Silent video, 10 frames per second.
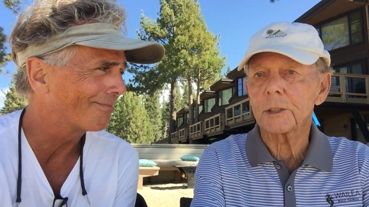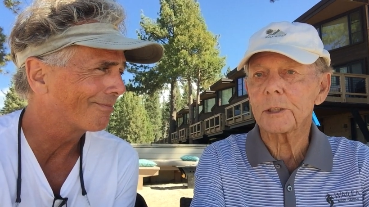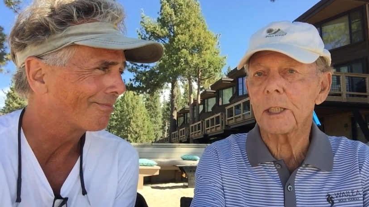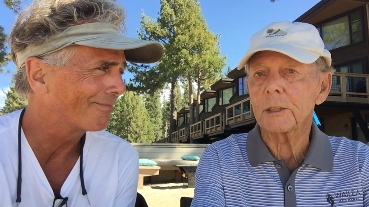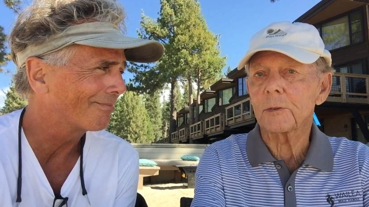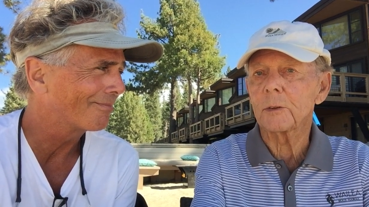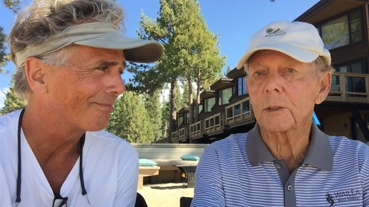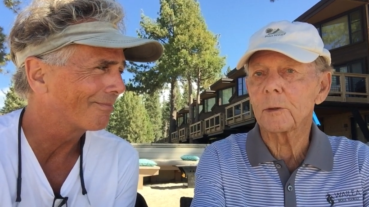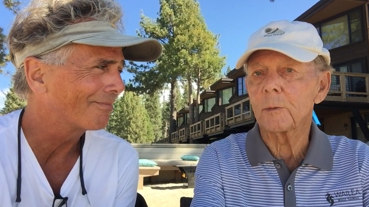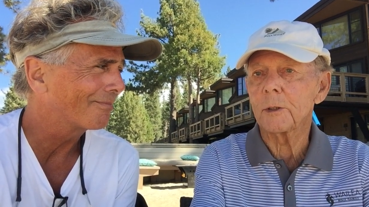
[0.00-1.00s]

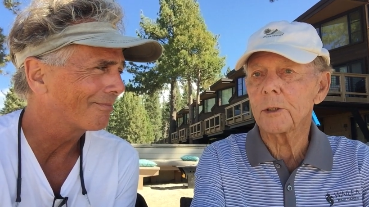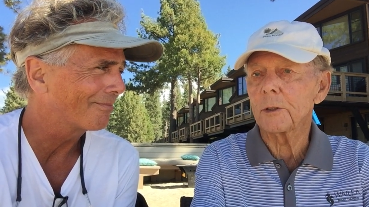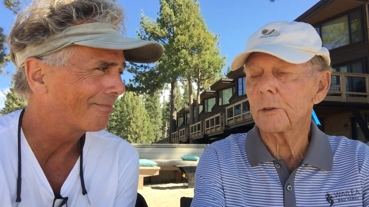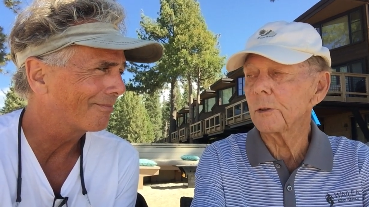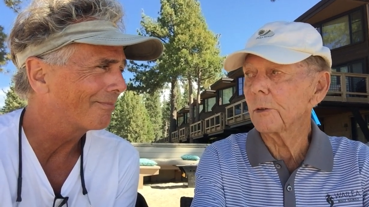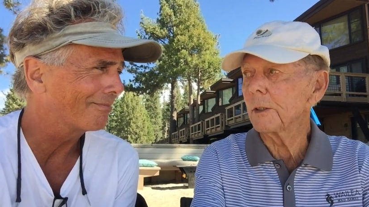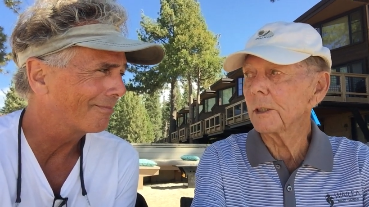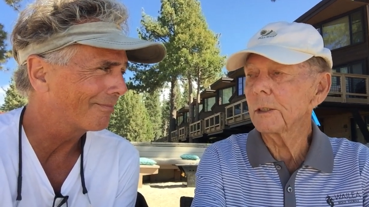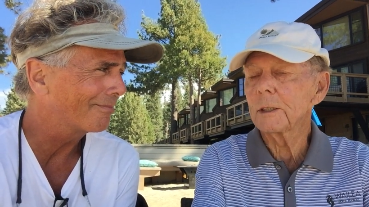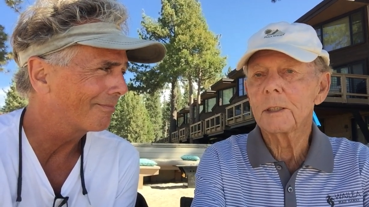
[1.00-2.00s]
Speaker 1: successful at what you're
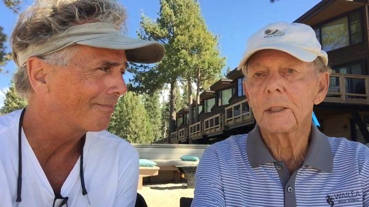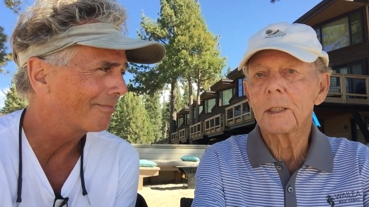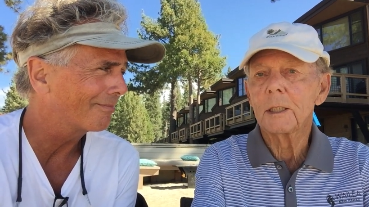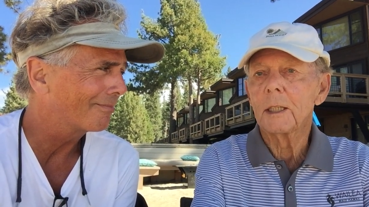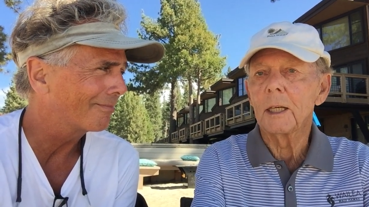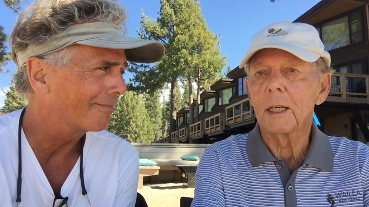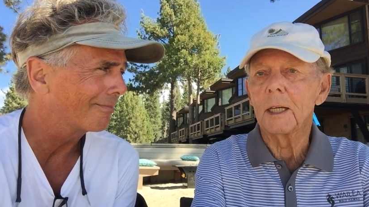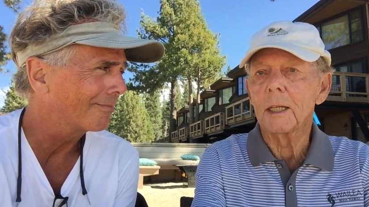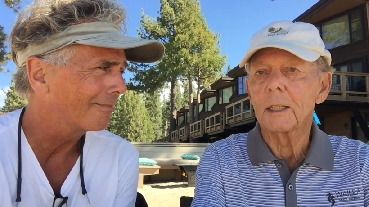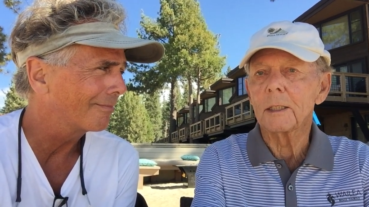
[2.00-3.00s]
doing
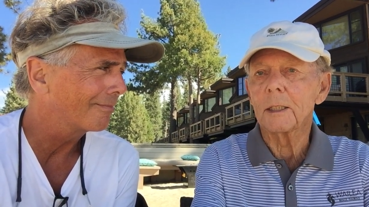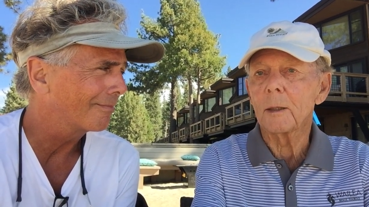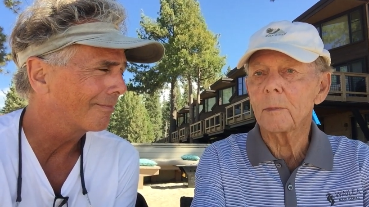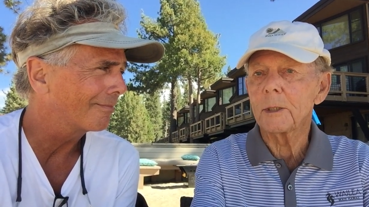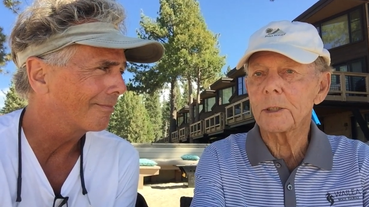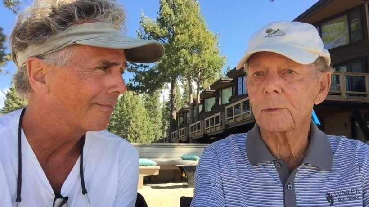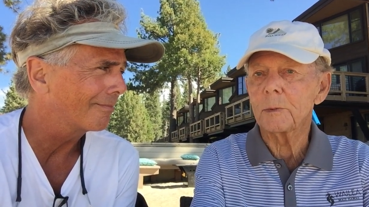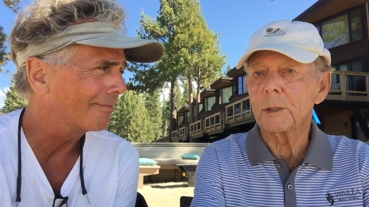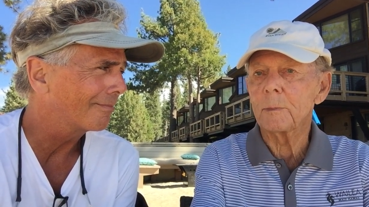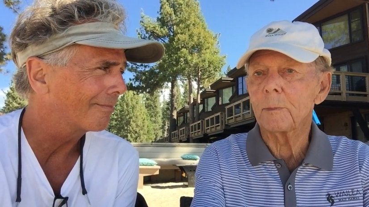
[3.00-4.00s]
and that makes
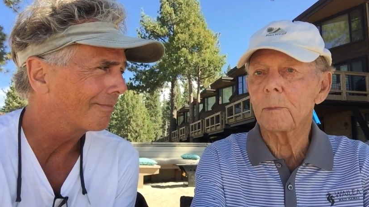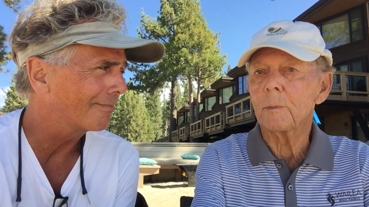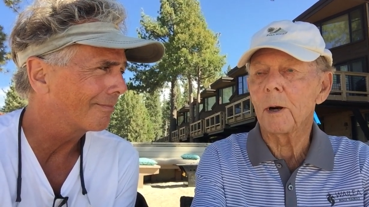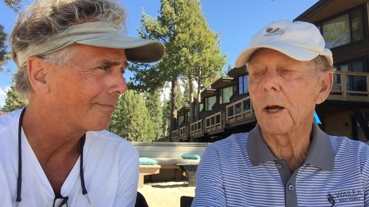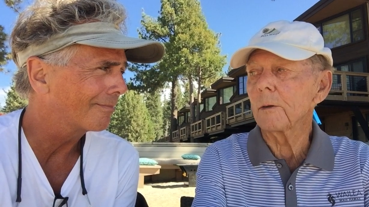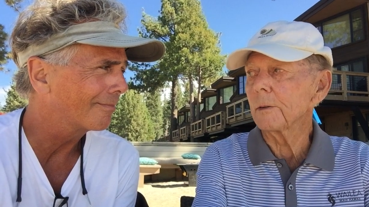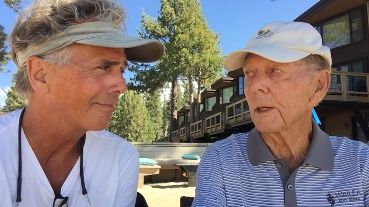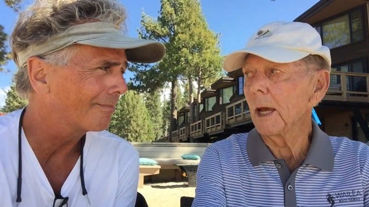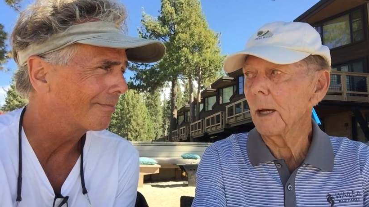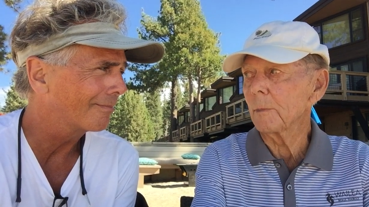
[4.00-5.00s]
me proud
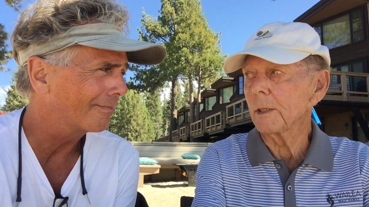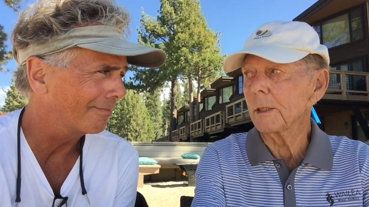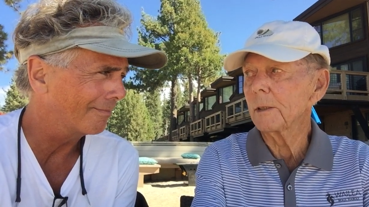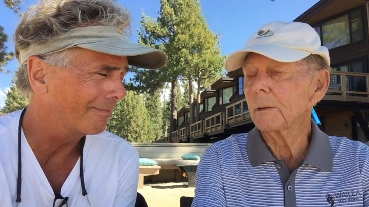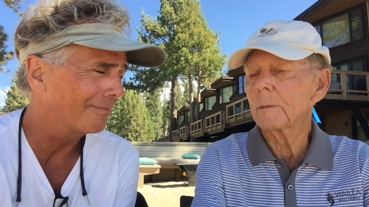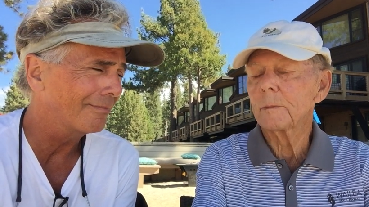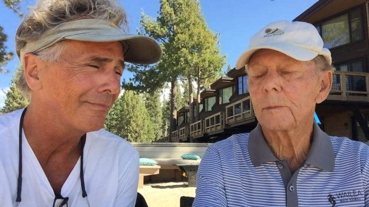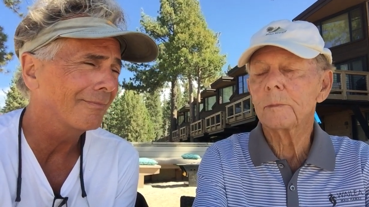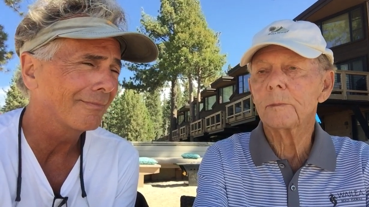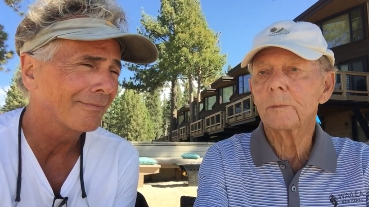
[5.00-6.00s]
and happy. Mm
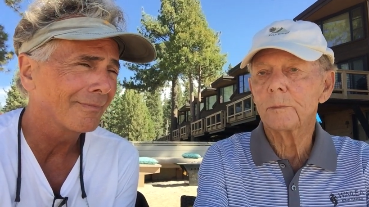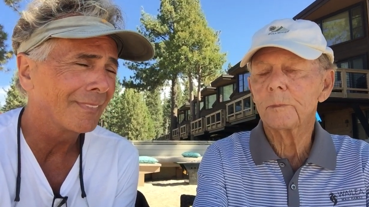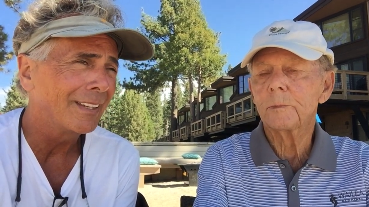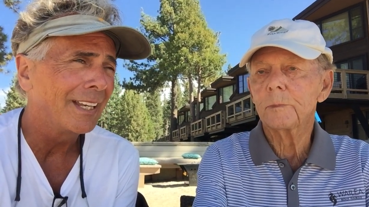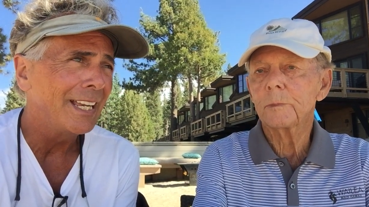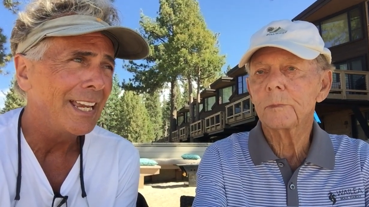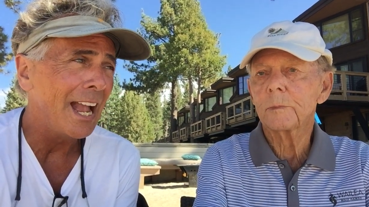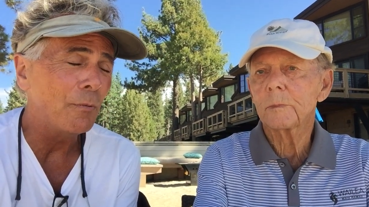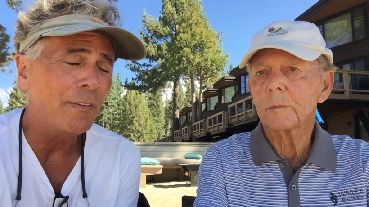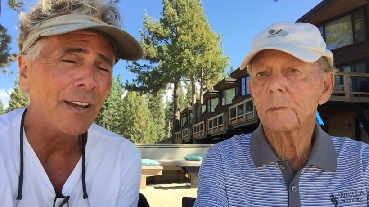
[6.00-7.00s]
Speaker 2: -hmm.
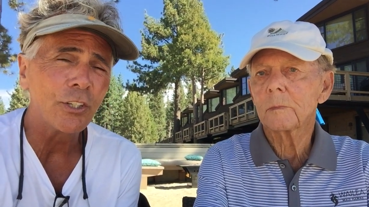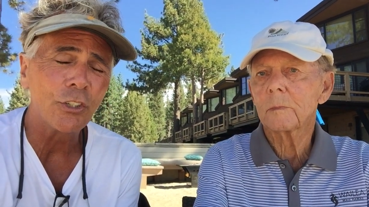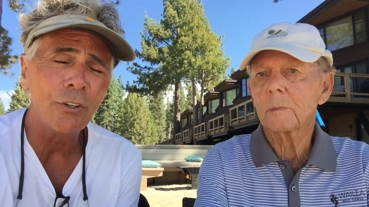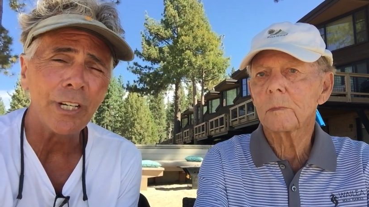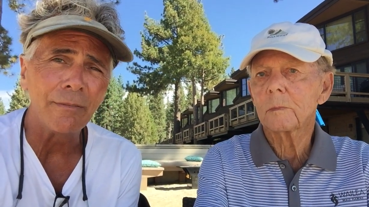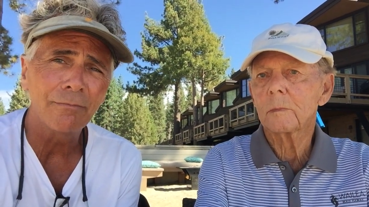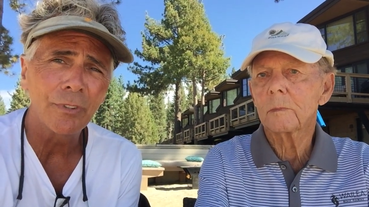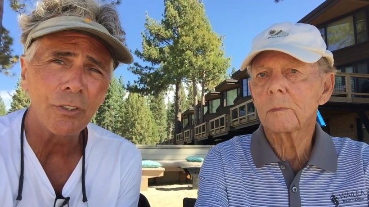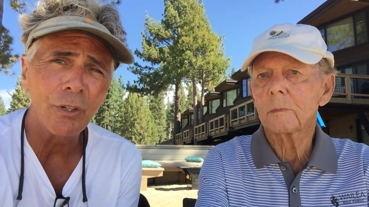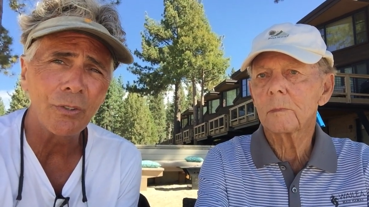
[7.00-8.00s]
Yeah, we've had a journey.
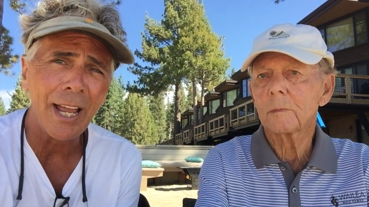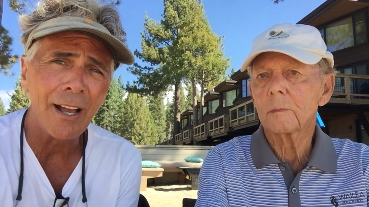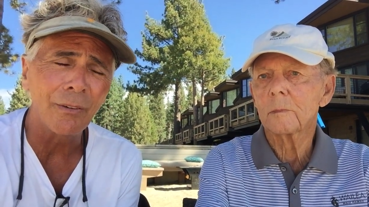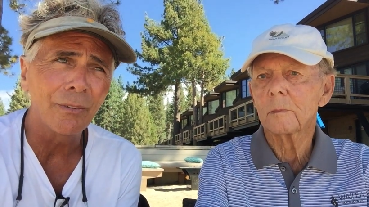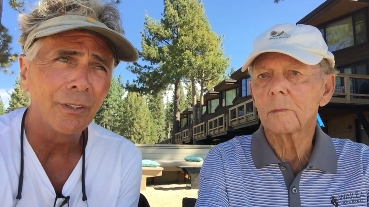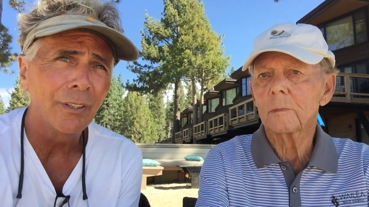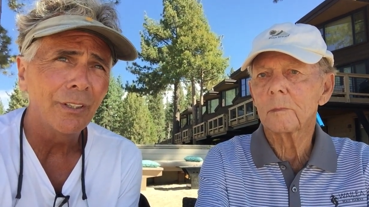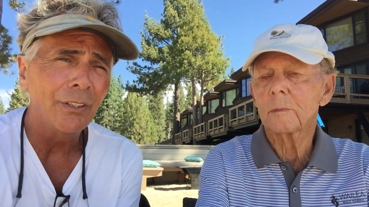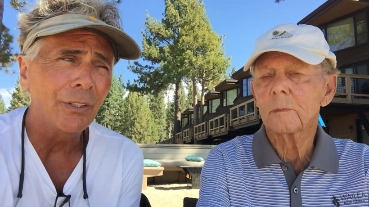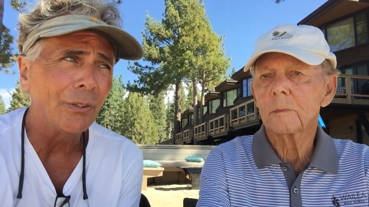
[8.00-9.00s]
There's no doubt.
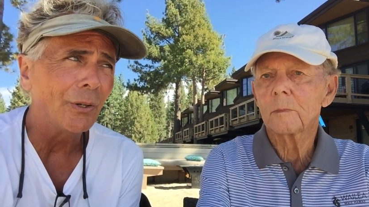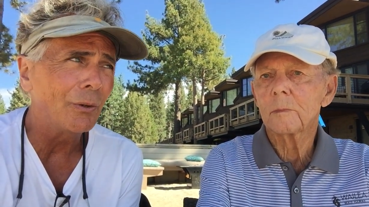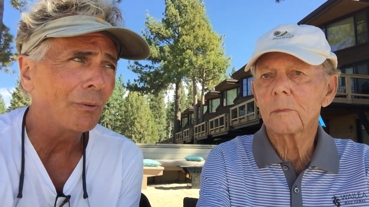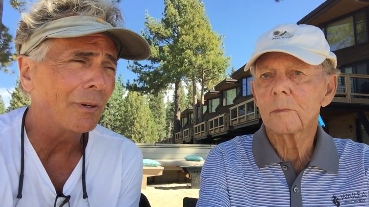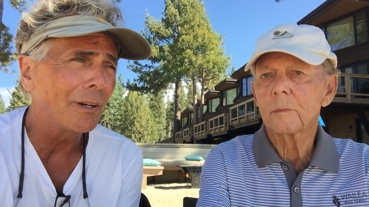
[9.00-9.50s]
You know,